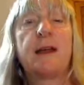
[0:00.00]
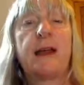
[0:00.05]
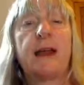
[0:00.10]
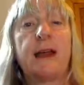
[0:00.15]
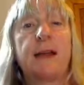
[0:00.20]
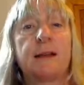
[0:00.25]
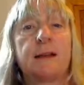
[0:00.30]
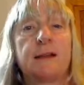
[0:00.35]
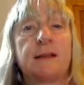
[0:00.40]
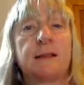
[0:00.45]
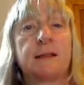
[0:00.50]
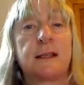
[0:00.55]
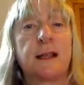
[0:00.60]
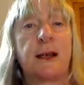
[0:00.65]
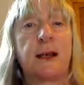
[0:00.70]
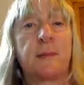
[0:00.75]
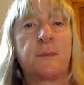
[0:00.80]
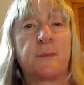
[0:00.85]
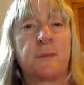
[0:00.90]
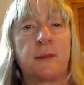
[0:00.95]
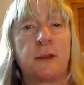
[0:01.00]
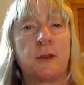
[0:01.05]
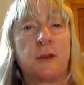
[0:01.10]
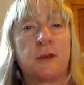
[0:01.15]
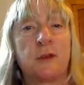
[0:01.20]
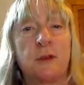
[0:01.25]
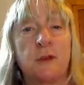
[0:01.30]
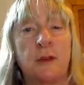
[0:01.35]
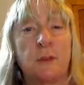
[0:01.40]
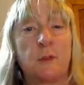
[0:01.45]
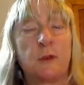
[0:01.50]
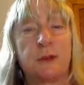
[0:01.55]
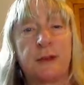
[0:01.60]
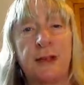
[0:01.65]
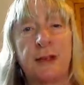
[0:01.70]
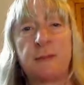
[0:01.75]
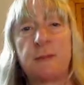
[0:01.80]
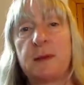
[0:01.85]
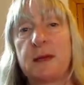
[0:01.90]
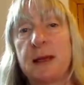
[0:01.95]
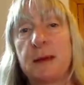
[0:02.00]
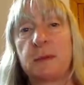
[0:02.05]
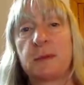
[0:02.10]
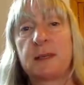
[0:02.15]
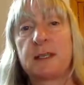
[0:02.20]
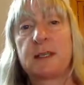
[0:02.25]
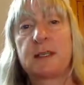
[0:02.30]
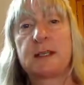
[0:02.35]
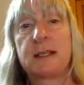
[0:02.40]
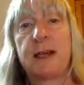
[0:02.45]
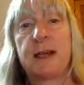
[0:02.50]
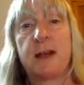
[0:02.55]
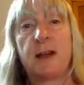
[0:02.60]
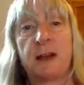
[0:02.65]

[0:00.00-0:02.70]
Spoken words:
and it will then be able to say,